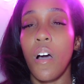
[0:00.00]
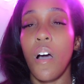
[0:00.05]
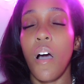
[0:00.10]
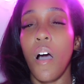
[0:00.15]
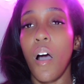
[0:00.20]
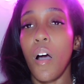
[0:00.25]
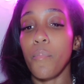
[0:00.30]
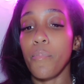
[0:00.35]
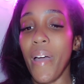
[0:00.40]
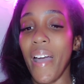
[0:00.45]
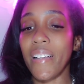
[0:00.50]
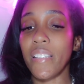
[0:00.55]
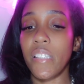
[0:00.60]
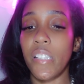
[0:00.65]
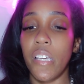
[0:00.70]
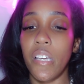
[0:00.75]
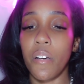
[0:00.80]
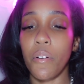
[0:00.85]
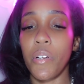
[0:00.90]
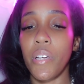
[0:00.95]

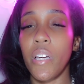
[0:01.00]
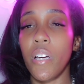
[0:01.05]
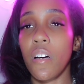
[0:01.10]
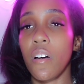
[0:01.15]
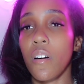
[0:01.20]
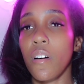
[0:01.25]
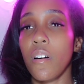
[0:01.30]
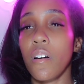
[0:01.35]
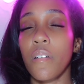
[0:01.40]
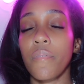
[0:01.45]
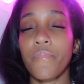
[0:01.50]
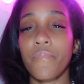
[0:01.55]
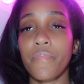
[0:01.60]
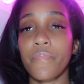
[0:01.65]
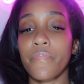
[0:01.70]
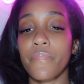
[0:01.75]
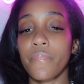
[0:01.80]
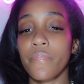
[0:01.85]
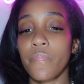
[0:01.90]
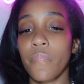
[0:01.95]
bacteria,
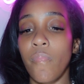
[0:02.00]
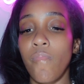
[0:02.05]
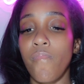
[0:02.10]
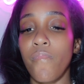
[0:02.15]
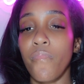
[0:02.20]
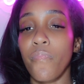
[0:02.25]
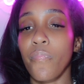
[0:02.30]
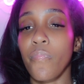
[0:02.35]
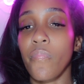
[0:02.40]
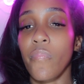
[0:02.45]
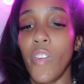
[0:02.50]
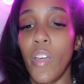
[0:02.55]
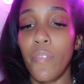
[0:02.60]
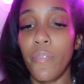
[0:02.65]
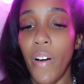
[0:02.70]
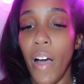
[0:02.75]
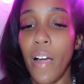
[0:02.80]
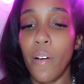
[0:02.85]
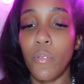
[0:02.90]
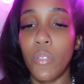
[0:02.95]

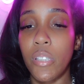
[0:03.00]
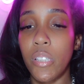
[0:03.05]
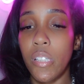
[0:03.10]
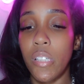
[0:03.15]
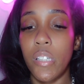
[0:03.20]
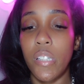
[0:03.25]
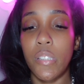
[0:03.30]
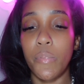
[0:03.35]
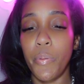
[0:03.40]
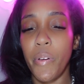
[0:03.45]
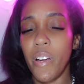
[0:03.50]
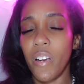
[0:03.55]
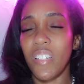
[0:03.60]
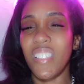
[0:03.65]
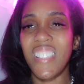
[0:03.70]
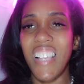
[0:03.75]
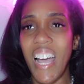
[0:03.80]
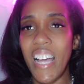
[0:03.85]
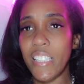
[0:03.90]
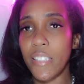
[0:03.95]
viruses,
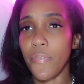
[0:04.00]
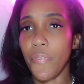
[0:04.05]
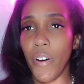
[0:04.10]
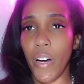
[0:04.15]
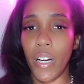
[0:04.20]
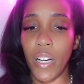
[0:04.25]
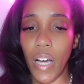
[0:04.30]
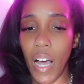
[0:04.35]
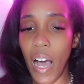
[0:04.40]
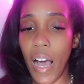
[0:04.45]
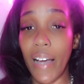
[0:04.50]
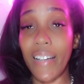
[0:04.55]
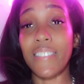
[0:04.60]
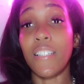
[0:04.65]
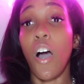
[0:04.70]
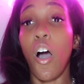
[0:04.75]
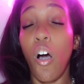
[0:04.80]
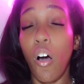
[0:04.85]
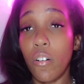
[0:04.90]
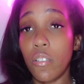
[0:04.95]
parasites, fungi.
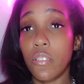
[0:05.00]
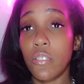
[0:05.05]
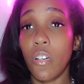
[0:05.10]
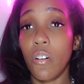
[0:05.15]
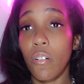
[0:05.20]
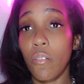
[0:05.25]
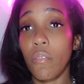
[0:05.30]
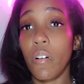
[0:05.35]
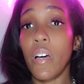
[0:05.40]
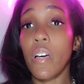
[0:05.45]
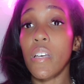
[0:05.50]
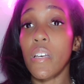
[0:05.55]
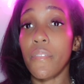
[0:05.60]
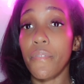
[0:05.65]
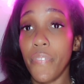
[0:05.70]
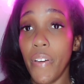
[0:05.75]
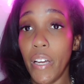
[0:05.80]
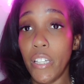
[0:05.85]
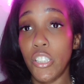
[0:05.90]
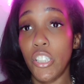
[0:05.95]
Also
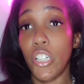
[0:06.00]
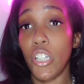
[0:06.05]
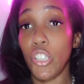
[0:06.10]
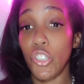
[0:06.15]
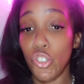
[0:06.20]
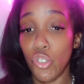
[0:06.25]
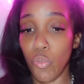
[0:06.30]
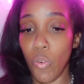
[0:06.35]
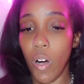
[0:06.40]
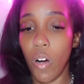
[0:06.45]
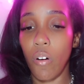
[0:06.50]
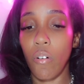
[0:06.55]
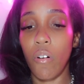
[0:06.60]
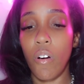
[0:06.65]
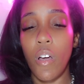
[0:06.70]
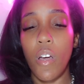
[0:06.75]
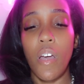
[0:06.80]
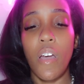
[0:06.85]
infection control.